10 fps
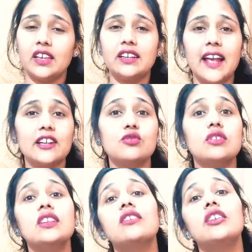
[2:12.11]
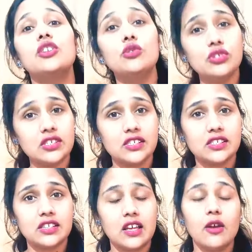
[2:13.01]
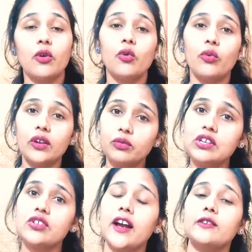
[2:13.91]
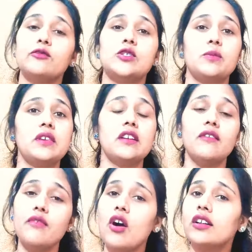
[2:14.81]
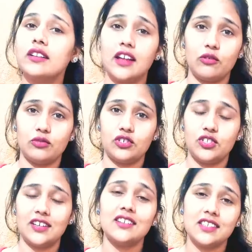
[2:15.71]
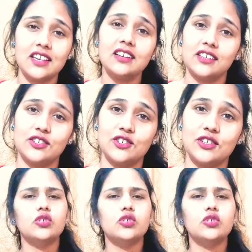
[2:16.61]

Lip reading: it actually reduces when we try to speak a foreign language, that is English.